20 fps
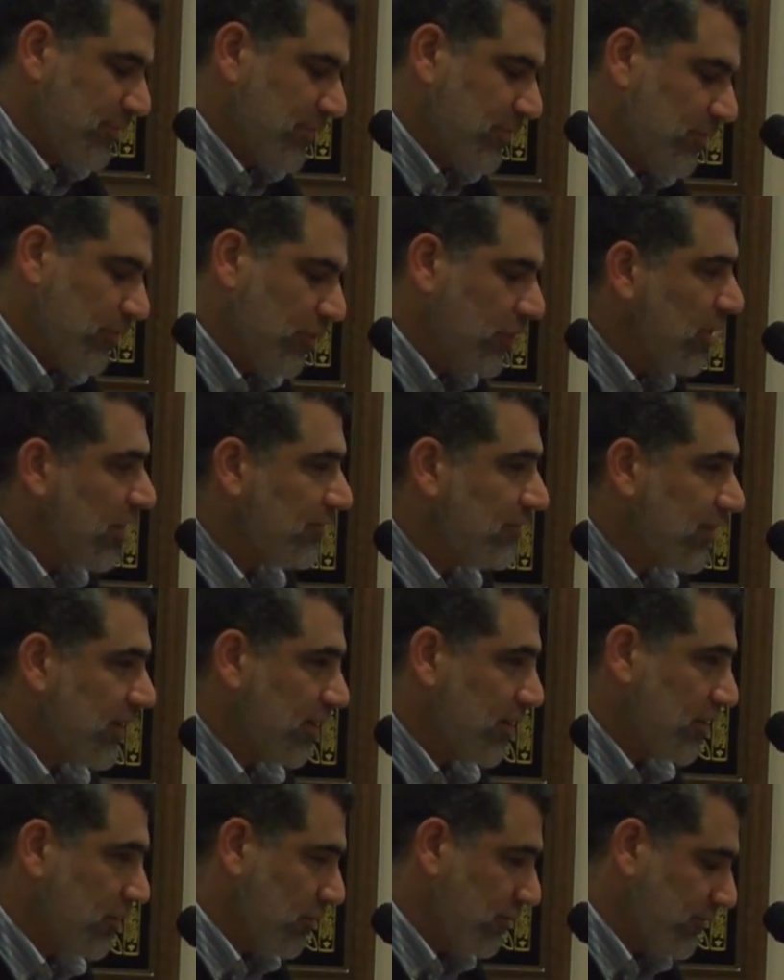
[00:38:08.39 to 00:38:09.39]
We're not
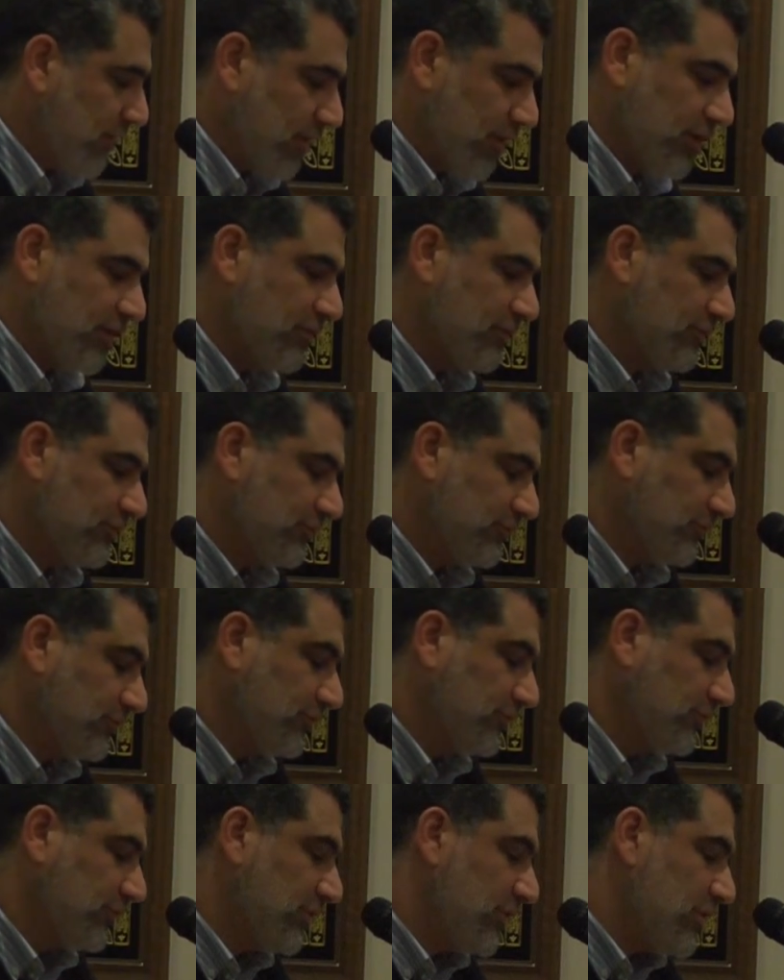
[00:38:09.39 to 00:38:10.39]
fake, you're fake.
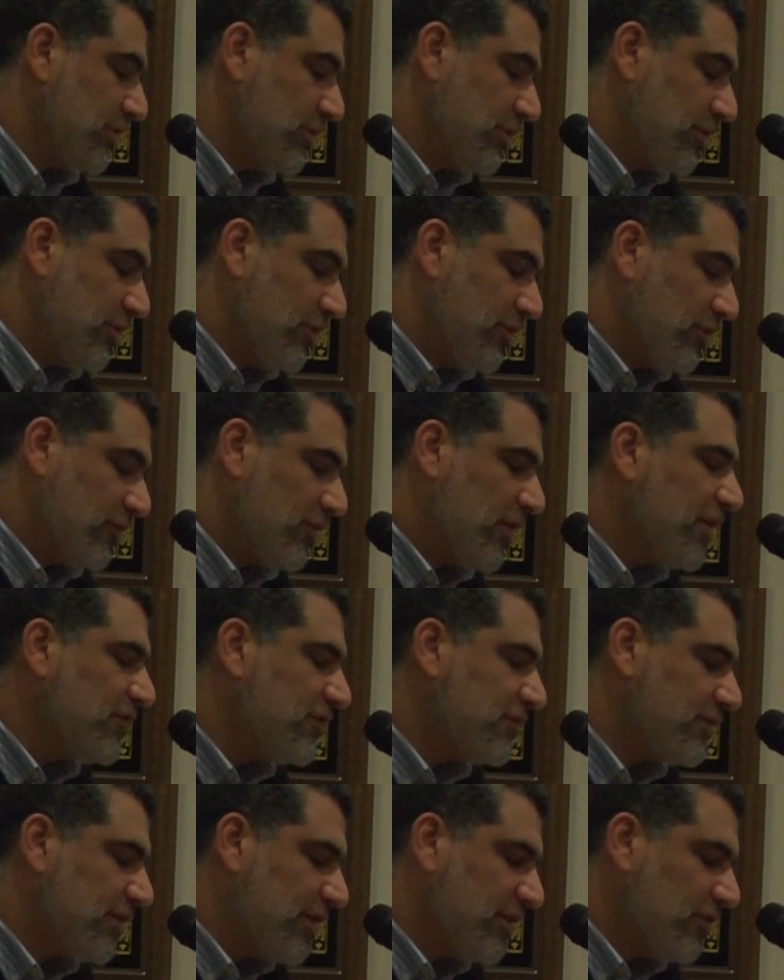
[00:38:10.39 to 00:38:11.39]
So I
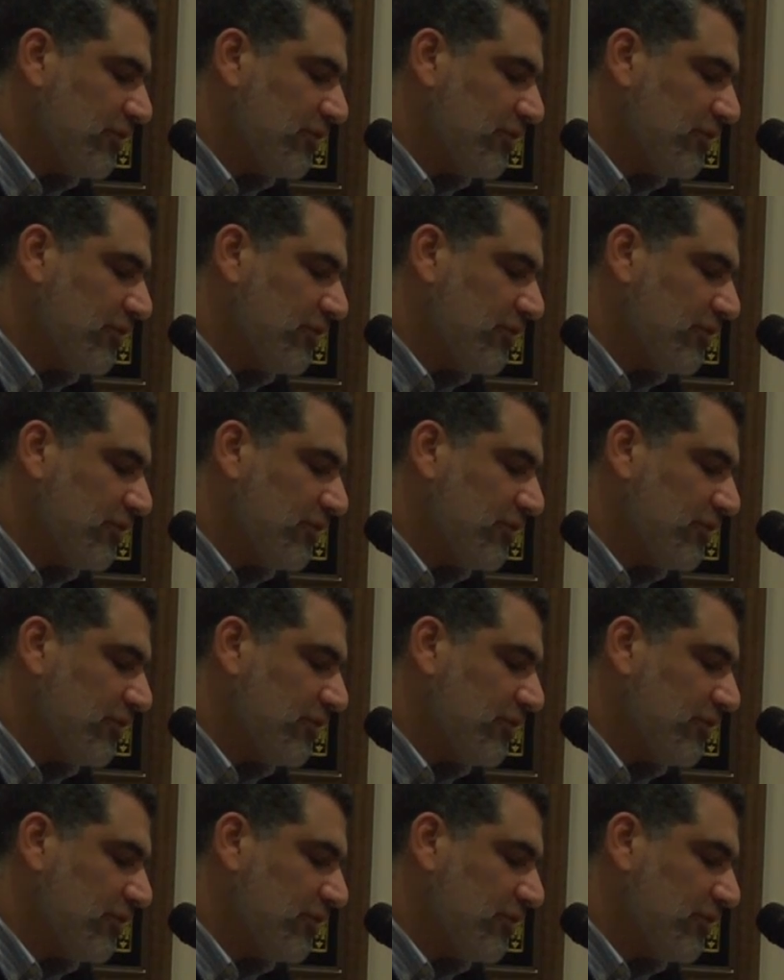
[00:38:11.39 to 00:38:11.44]
just say,